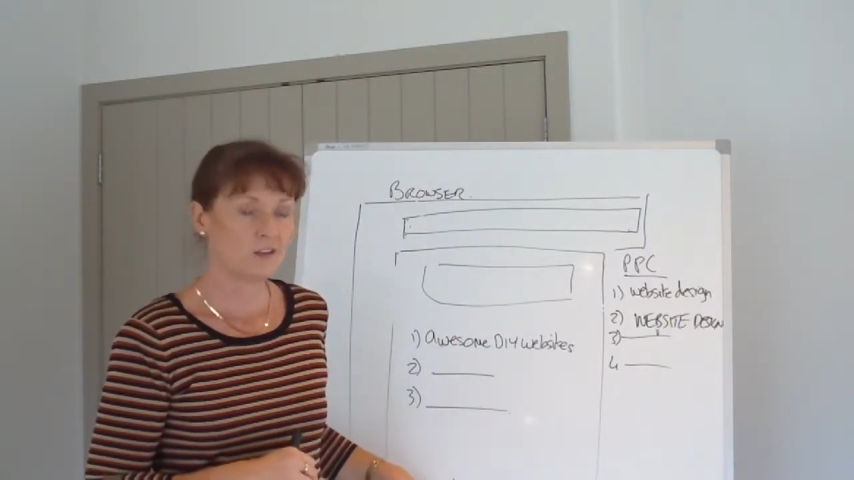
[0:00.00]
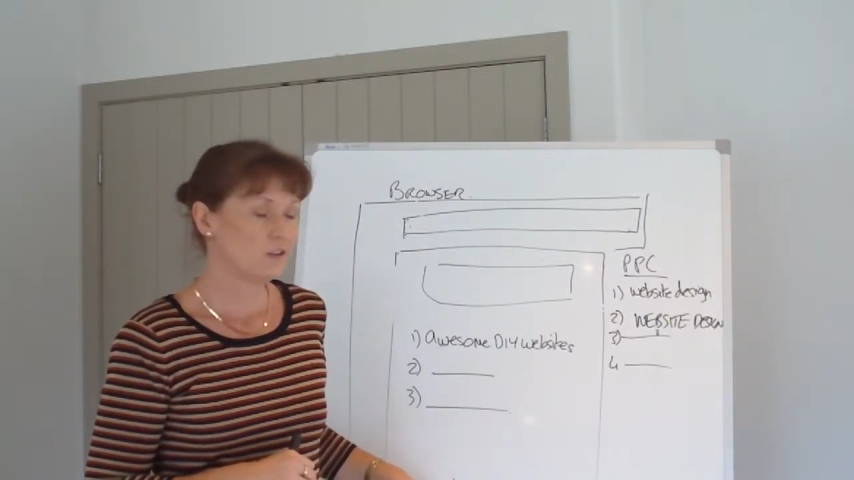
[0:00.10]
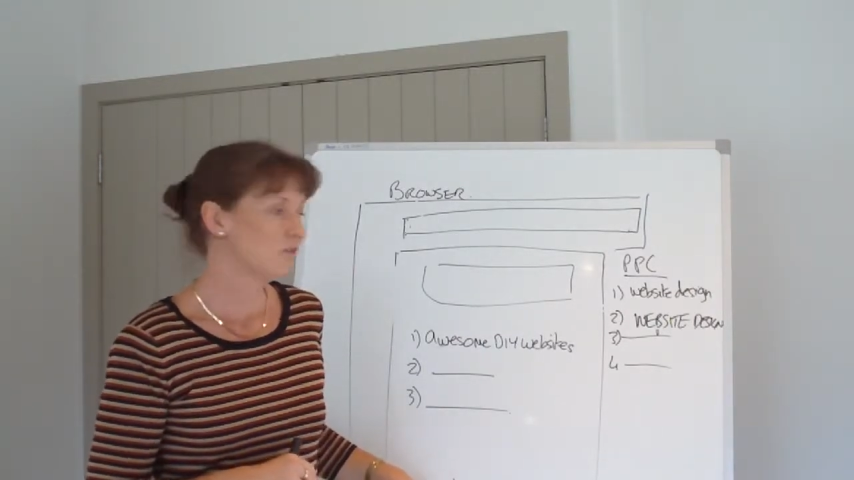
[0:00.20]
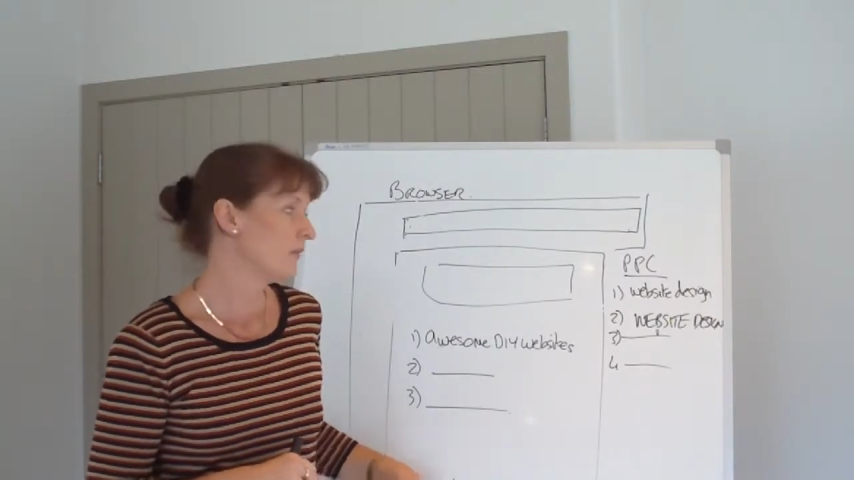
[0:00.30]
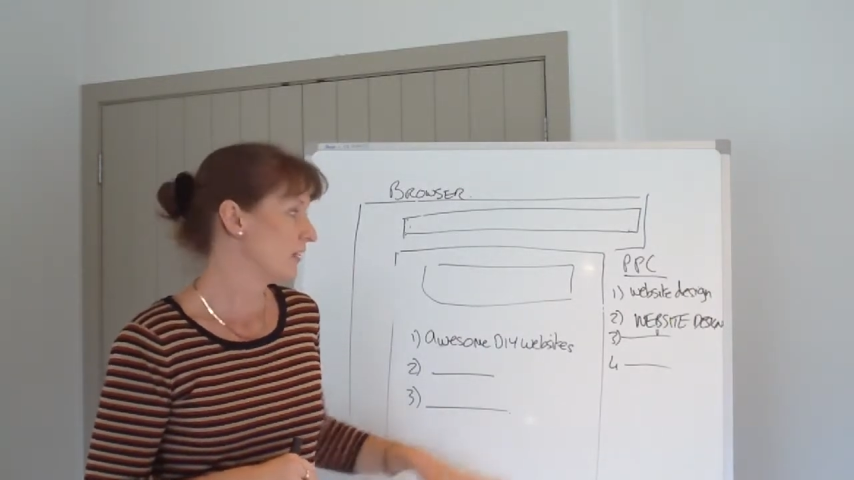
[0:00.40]

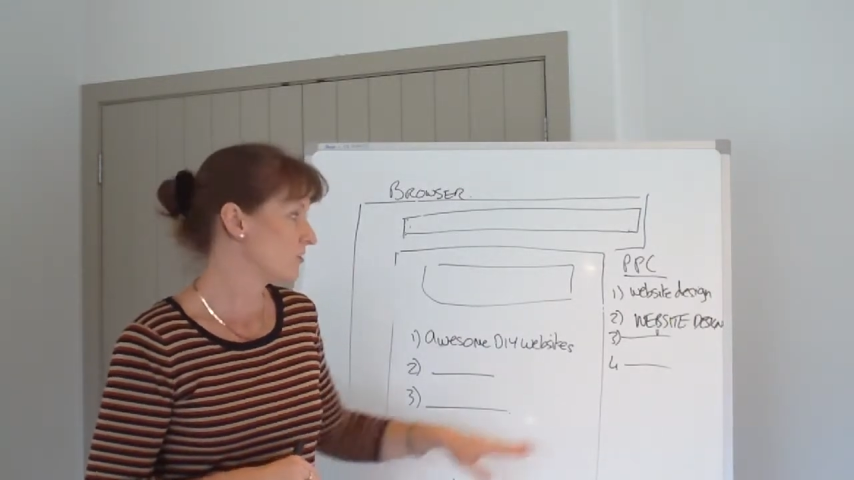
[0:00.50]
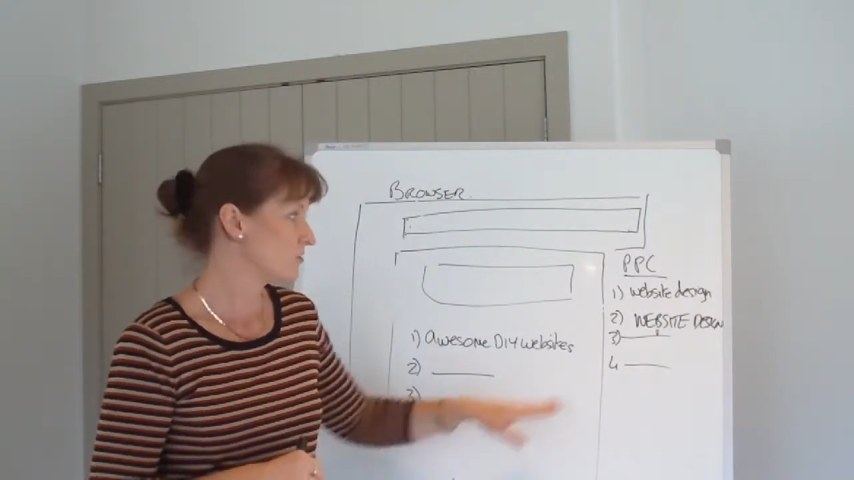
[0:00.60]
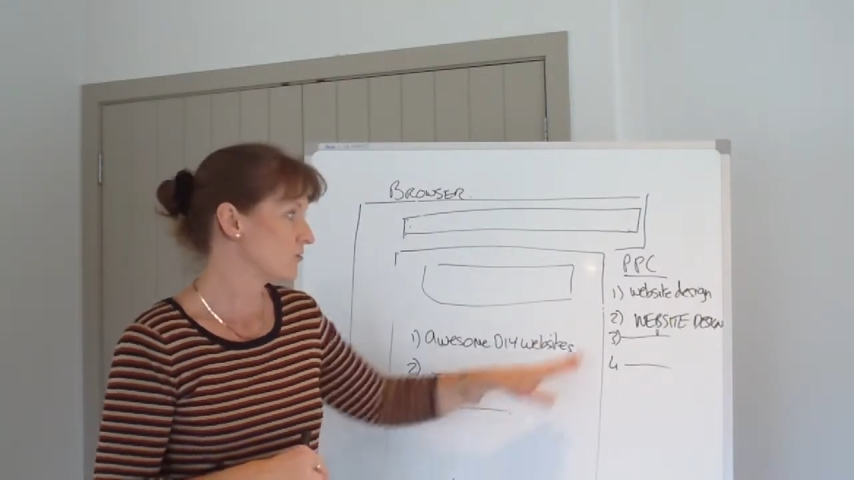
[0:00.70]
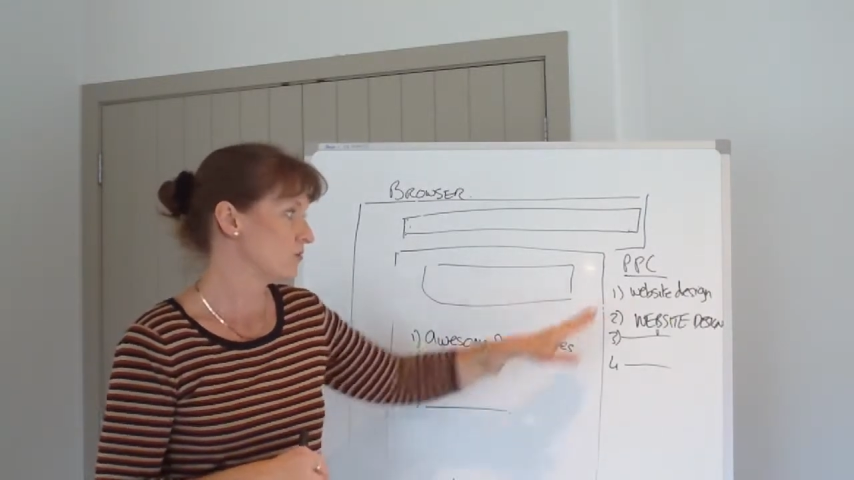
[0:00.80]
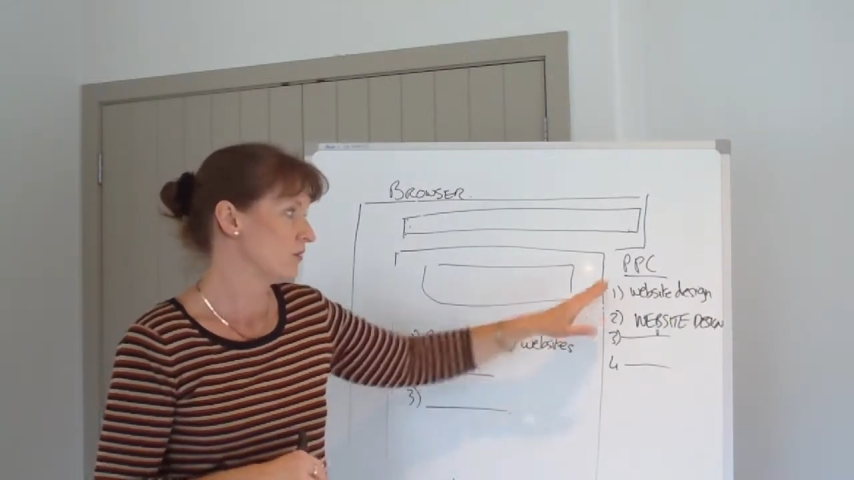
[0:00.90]
you've
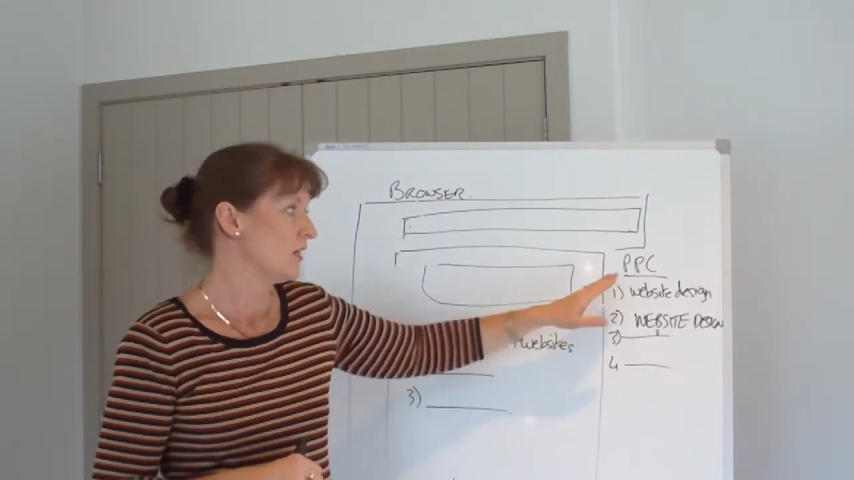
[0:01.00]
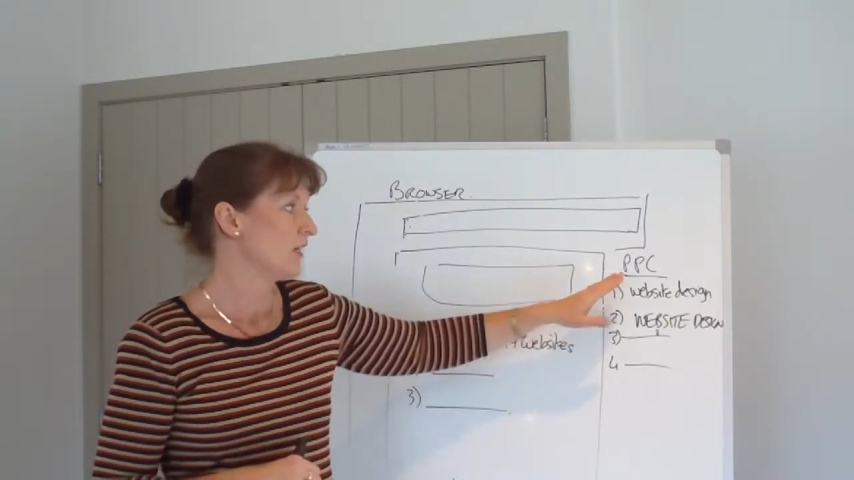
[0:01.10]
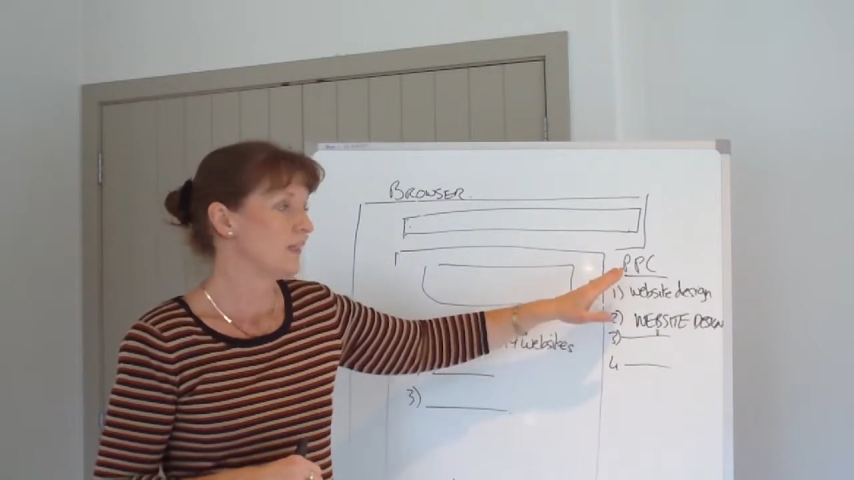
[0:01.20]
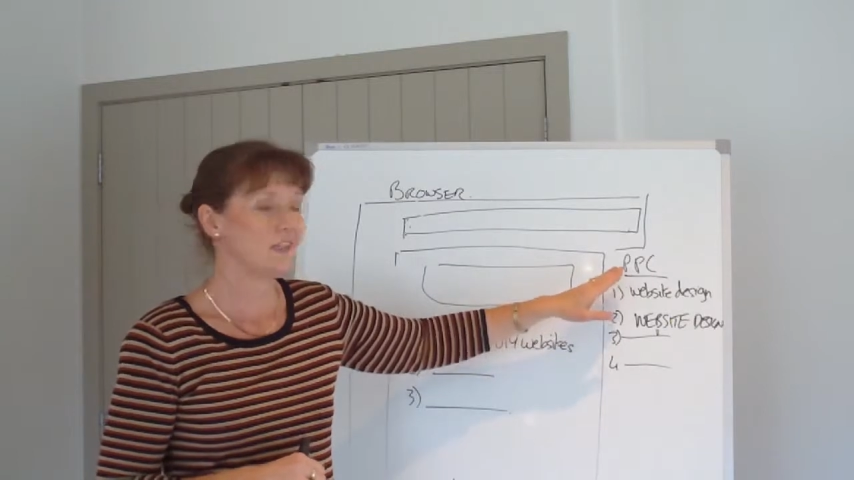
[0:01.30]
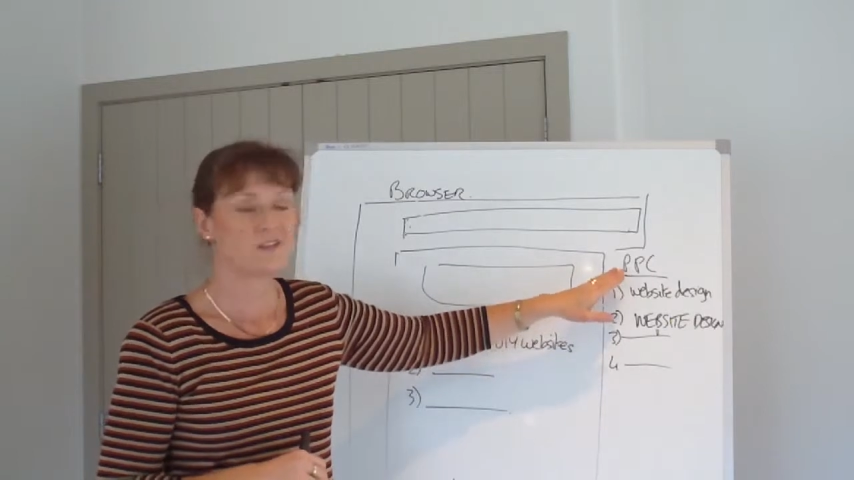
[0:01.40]
managed to
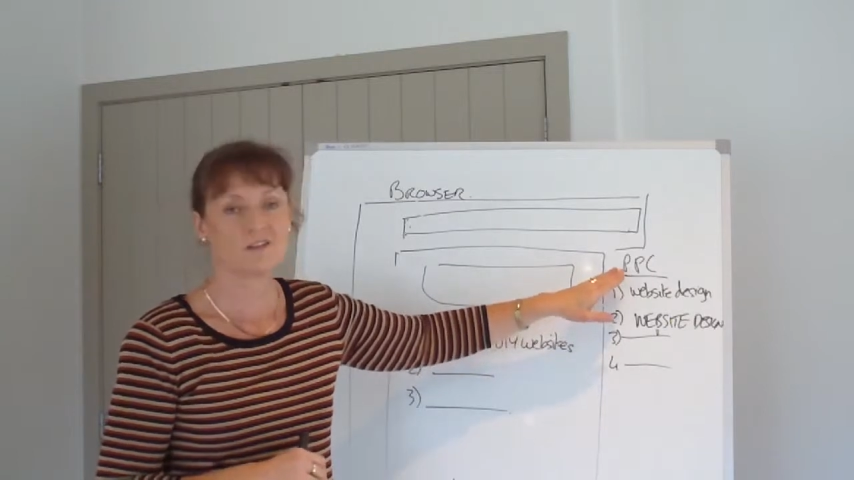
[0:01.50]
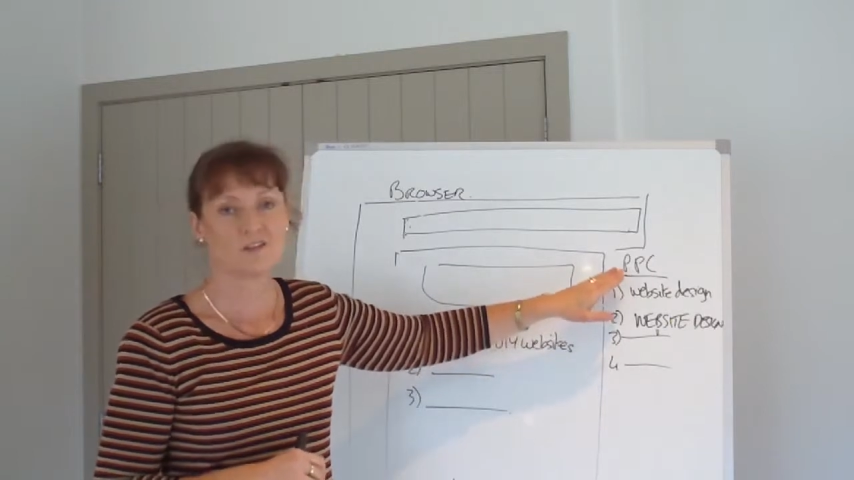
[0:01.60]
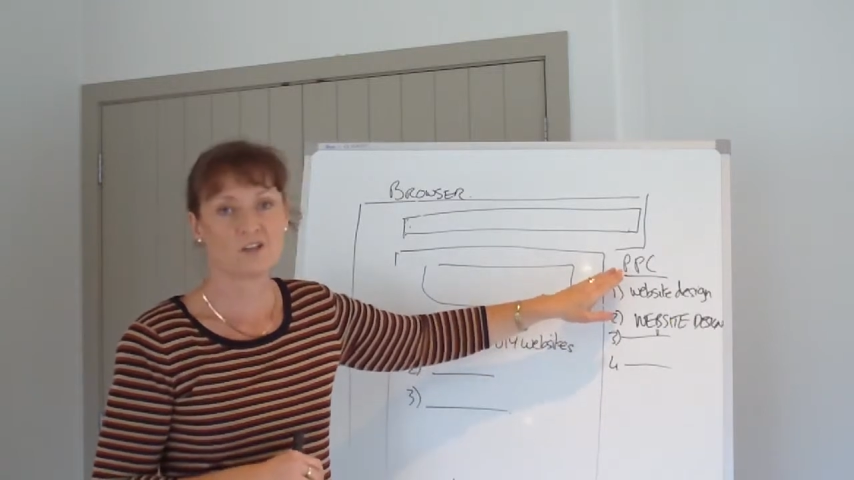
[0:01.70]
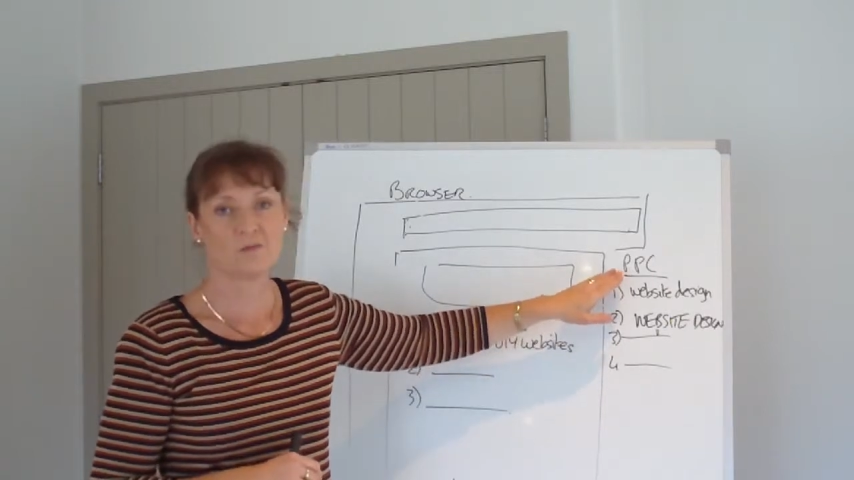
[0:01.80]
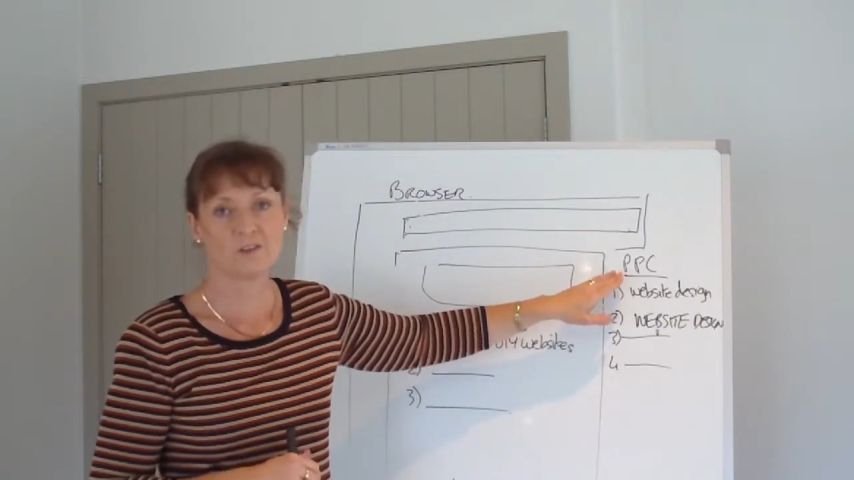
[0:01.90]
get to the
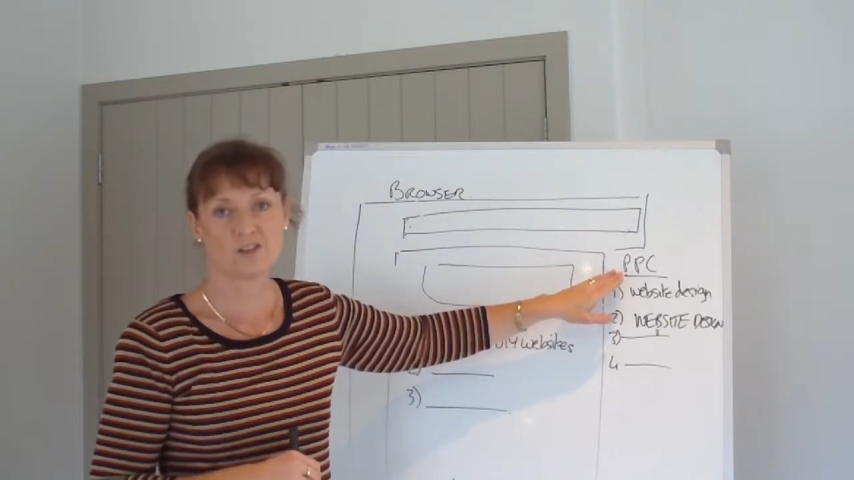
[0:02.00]
top of the